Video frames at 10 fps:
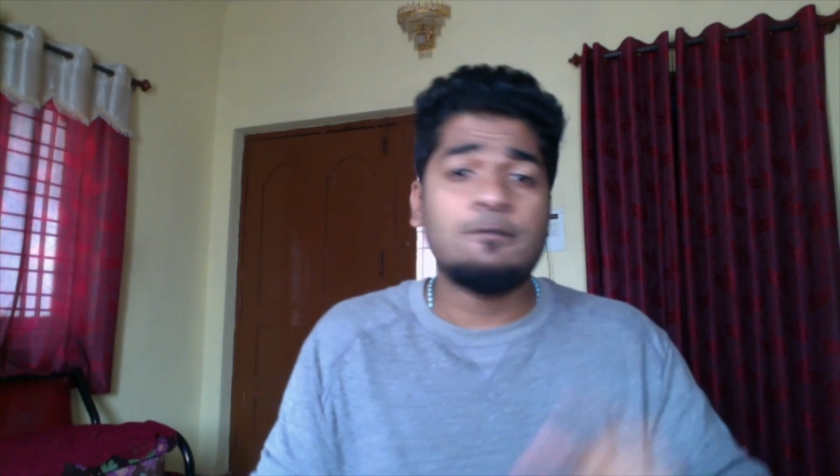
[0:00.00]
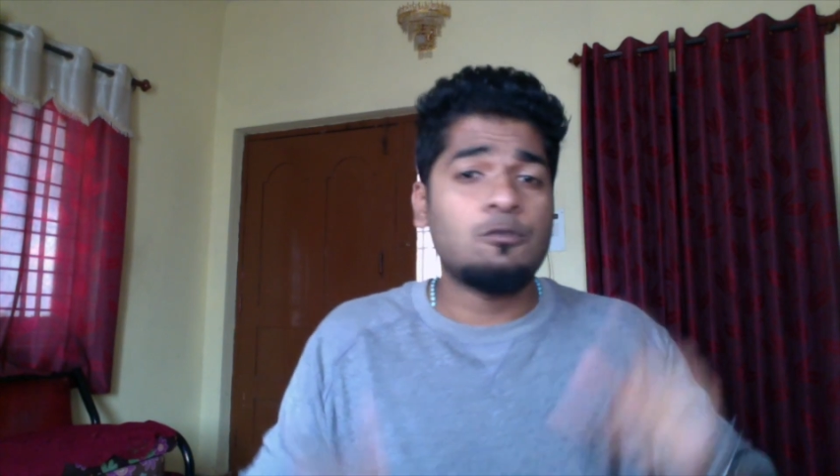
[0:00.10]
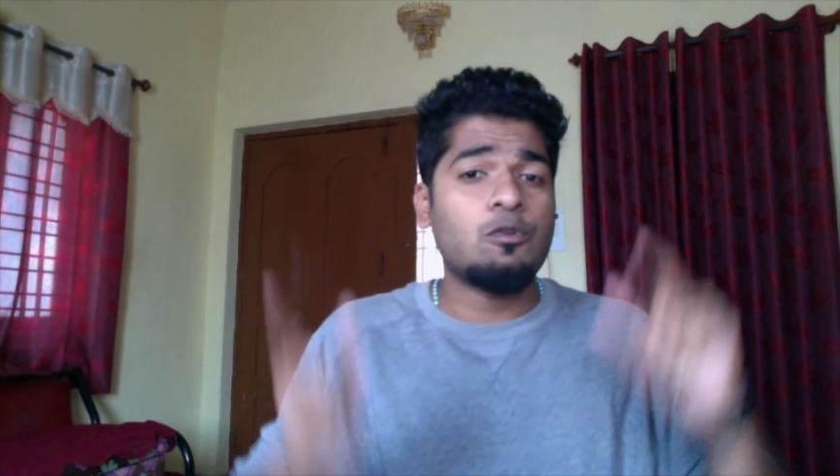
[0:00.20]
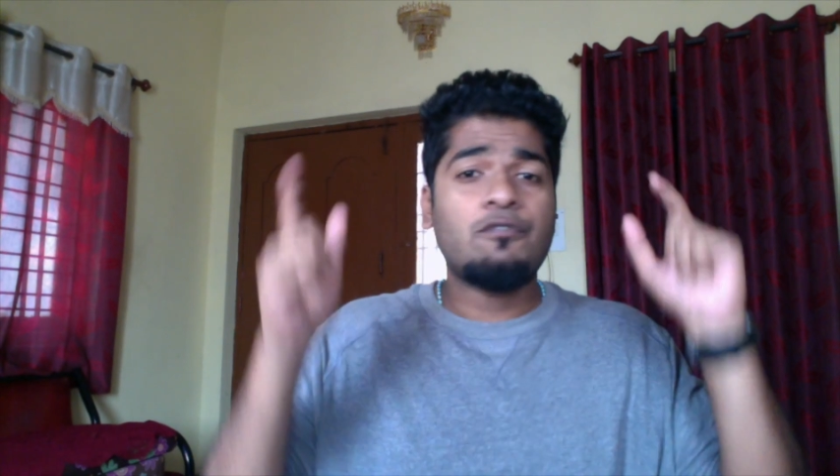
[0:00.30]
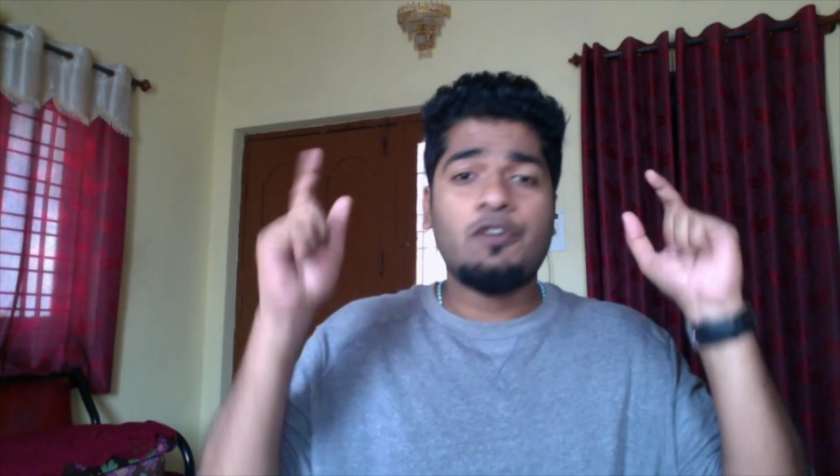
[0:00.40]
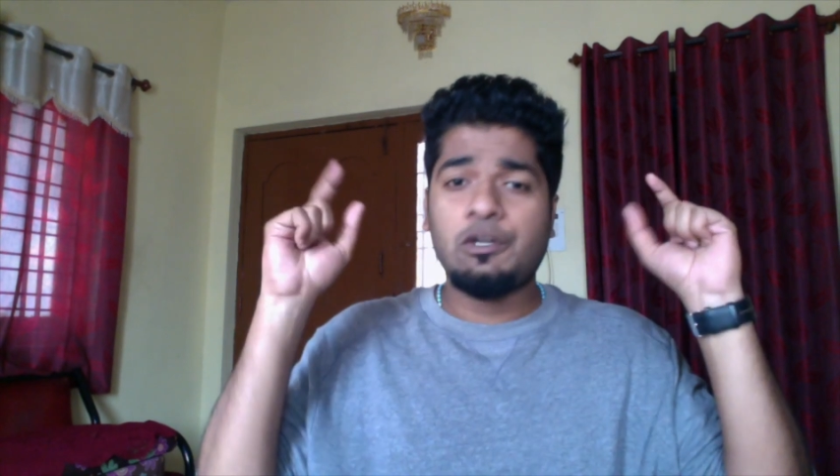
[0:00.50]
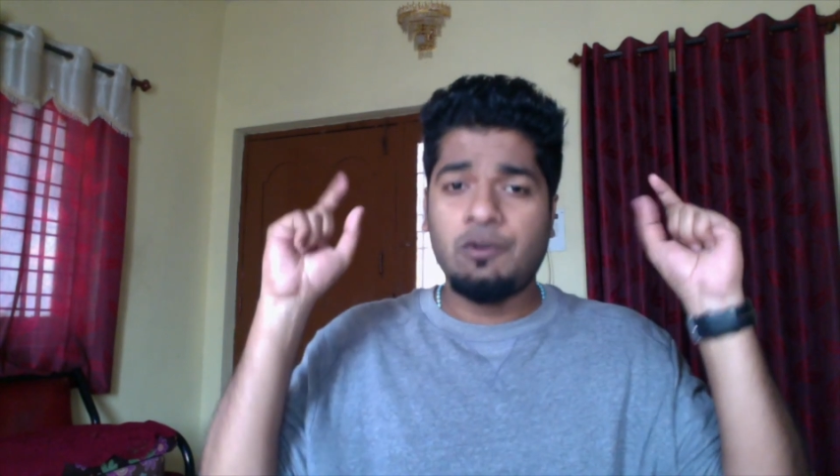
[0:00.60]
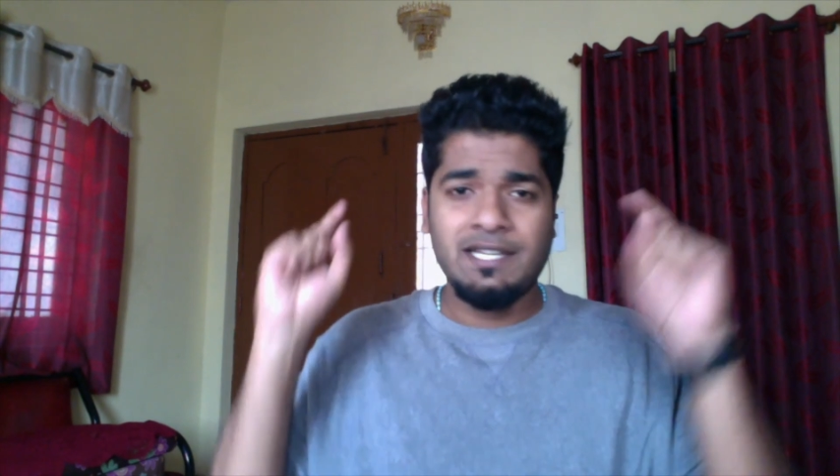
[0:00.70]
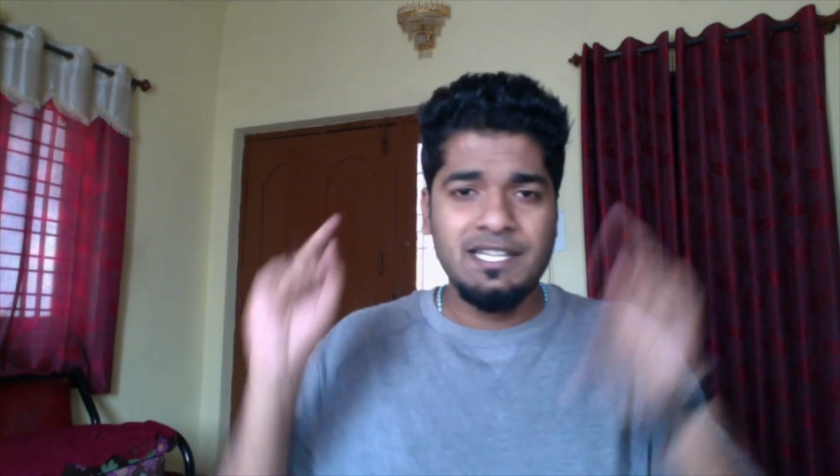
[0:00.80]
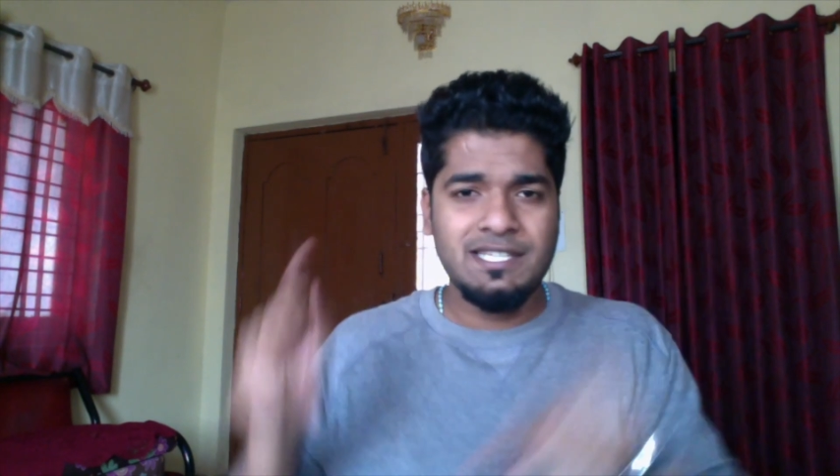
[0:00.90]
Don't forget to
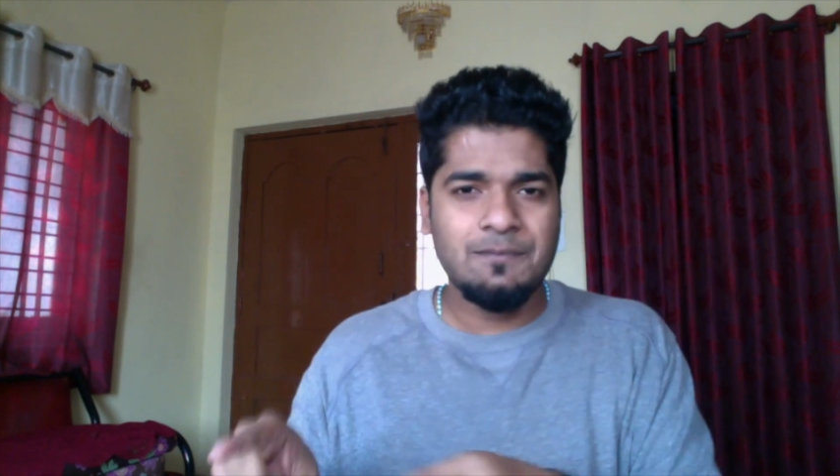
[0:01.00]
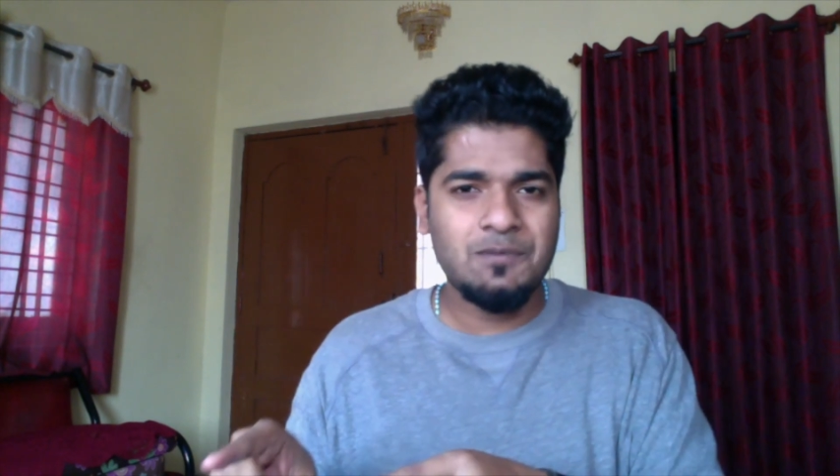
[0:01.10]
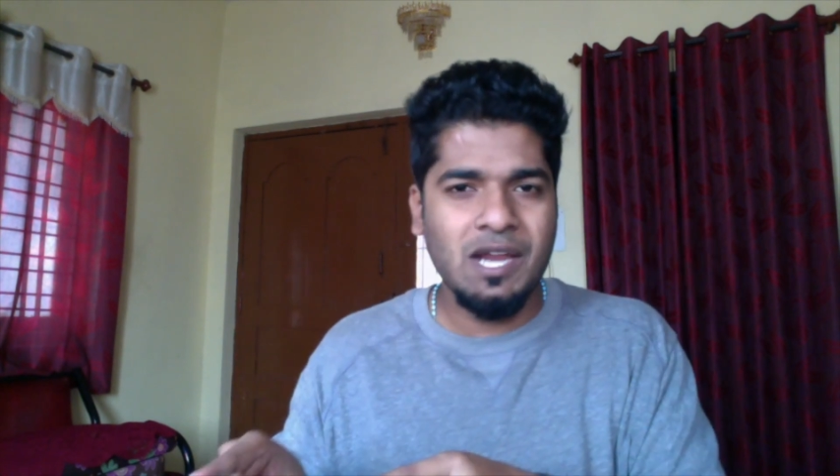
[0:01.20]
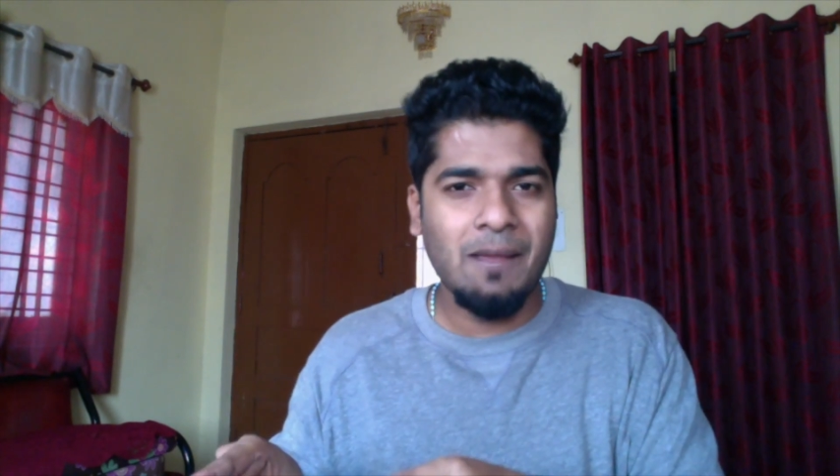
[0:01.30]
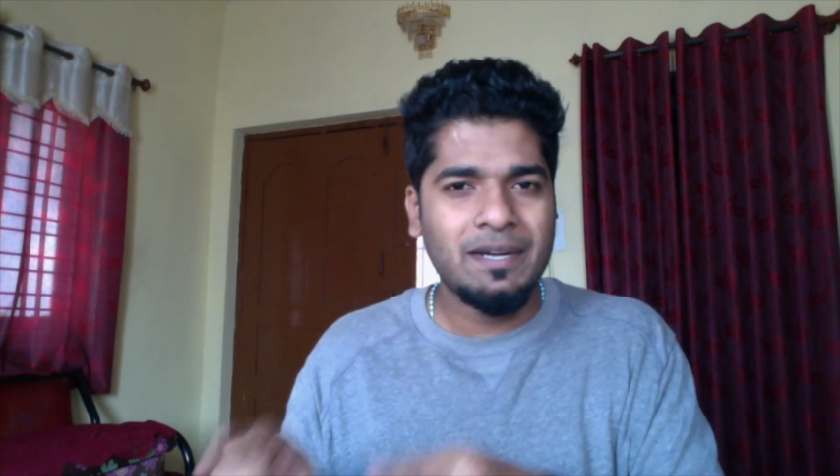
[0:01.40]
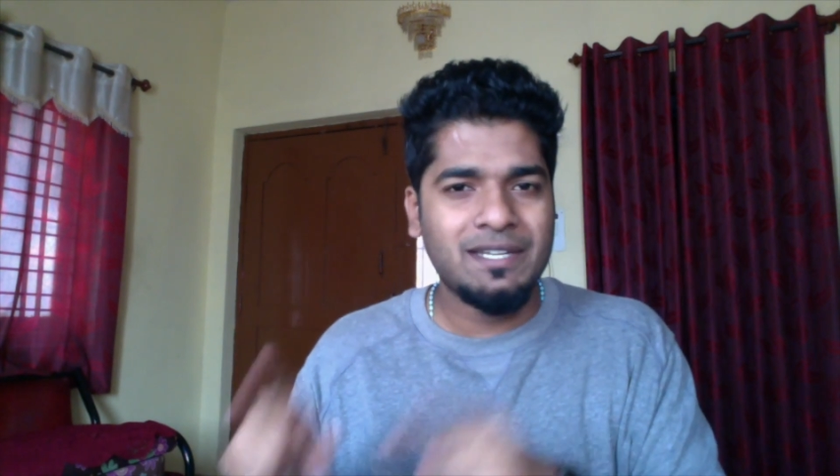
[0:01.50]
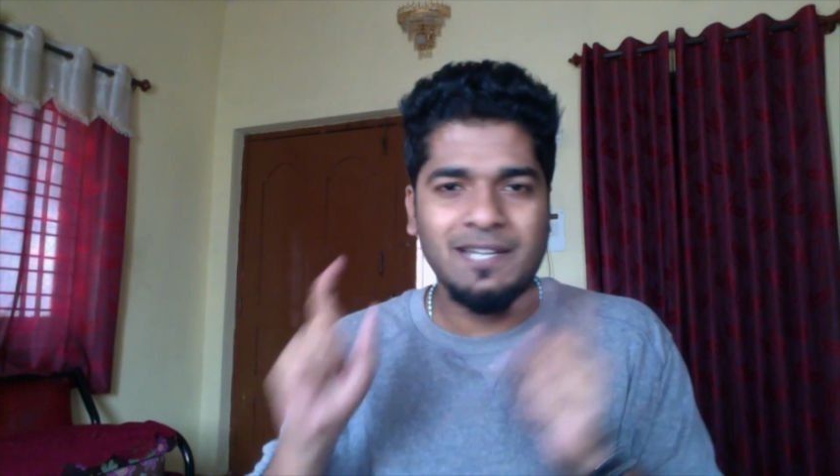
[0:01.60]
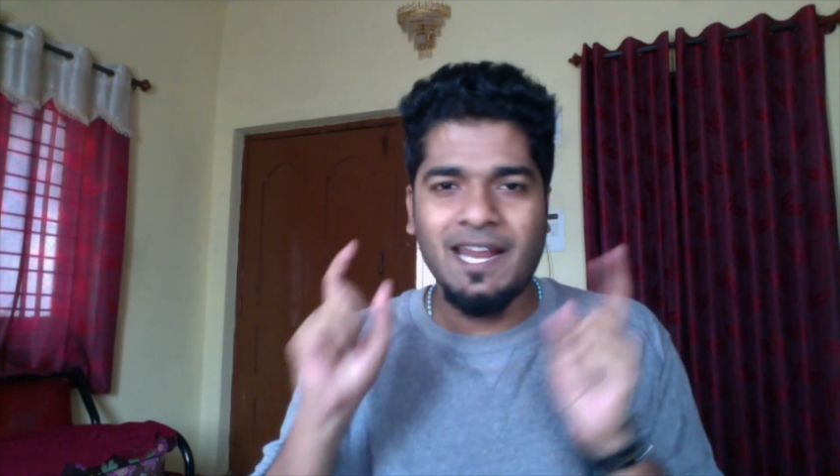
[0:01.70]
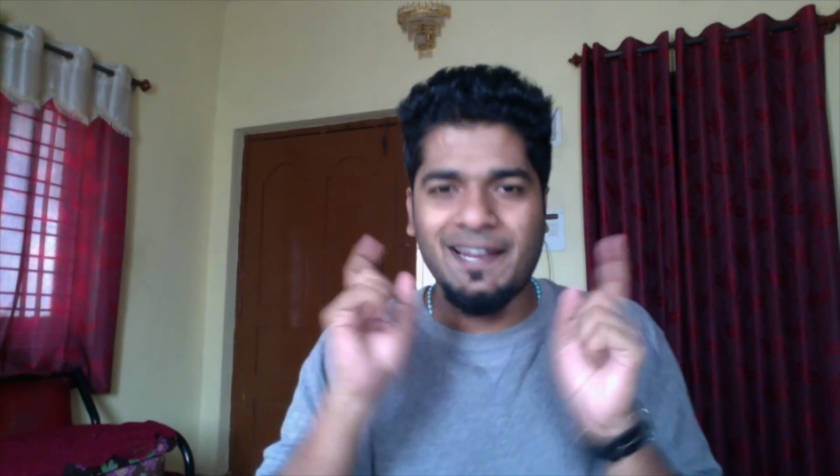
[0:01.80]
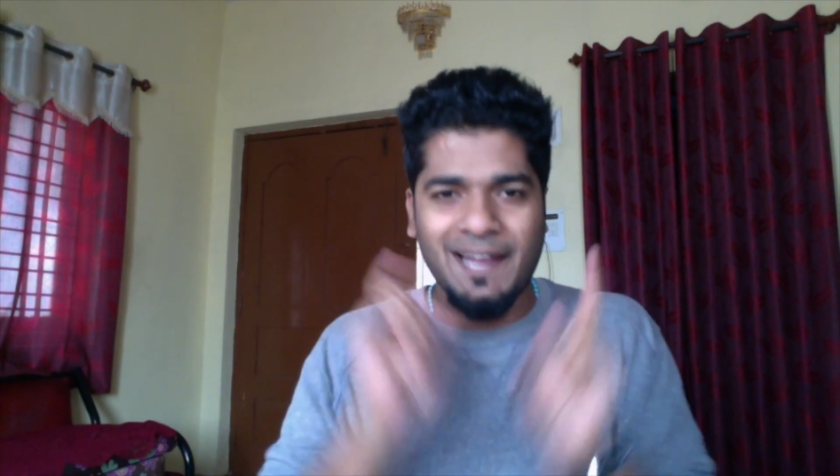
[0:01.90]
hit the subscribe
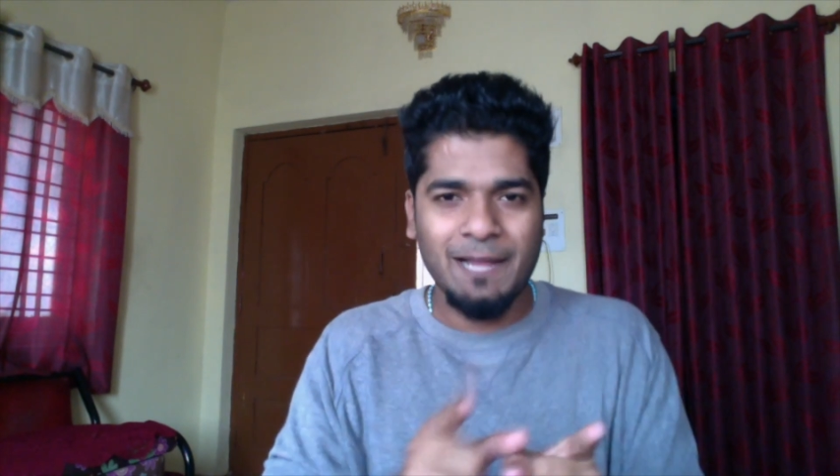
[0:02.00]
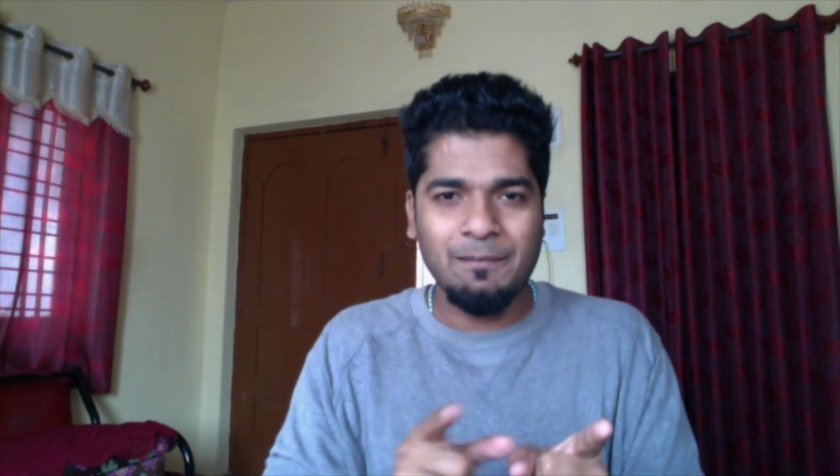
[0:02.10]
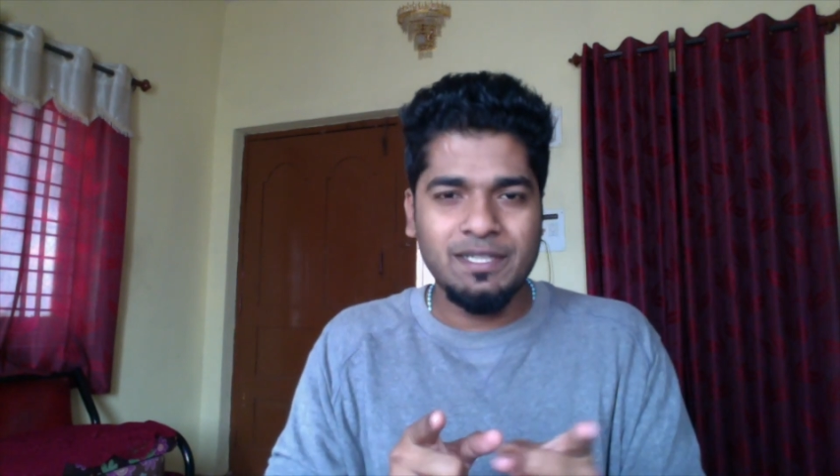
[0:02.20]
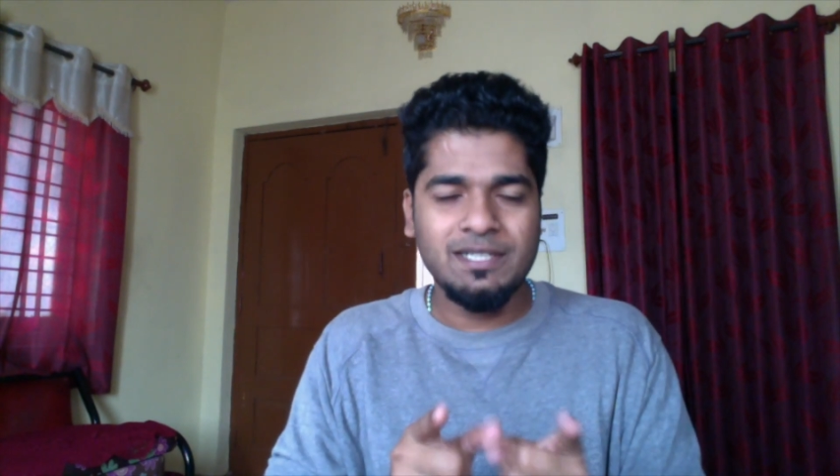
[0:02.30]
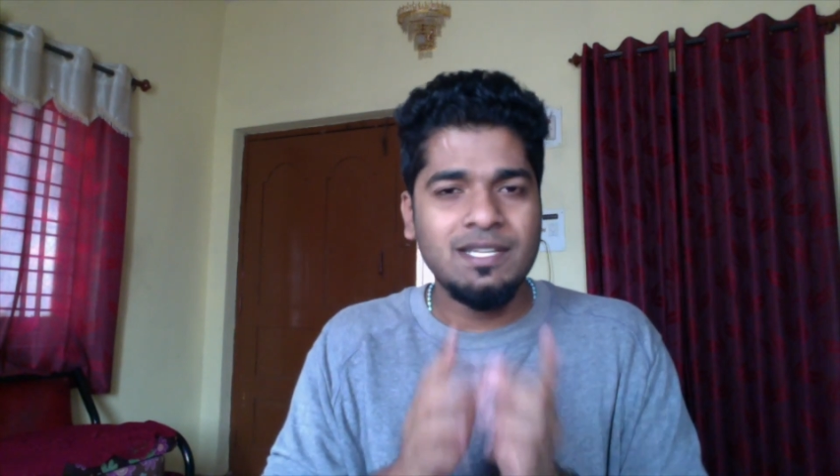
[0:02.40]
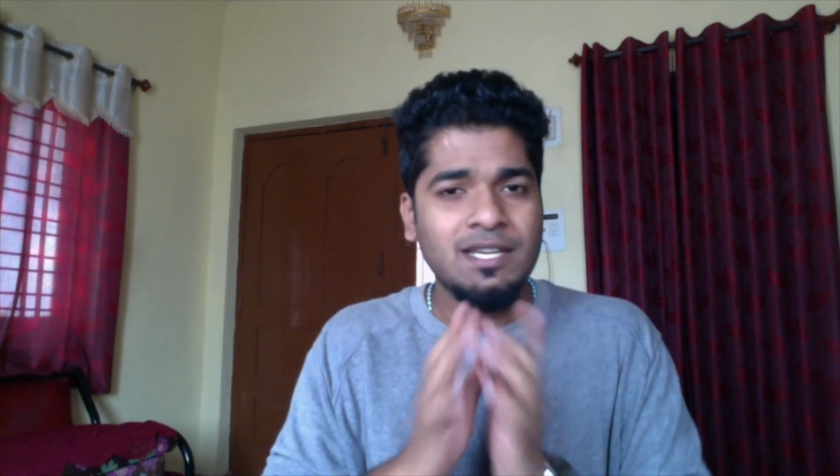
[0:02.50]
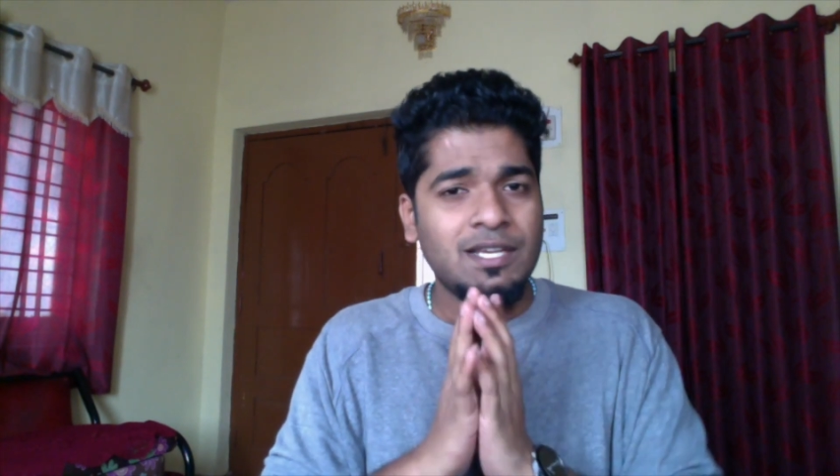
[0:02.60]
button and like button.